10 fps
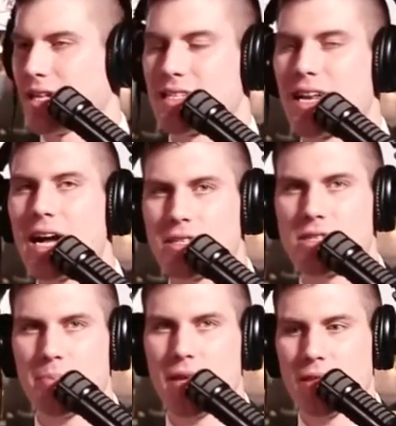it's not
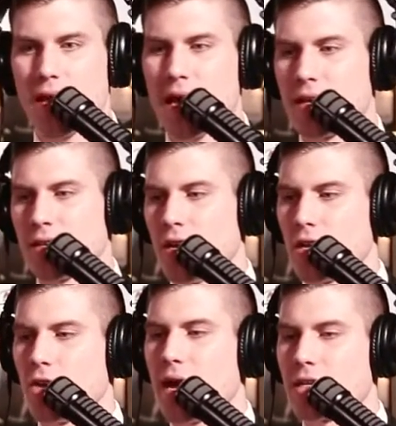something that
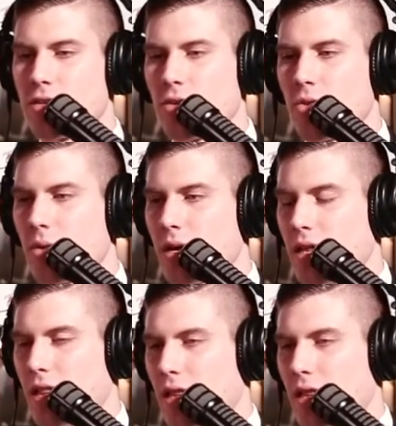you had to uh,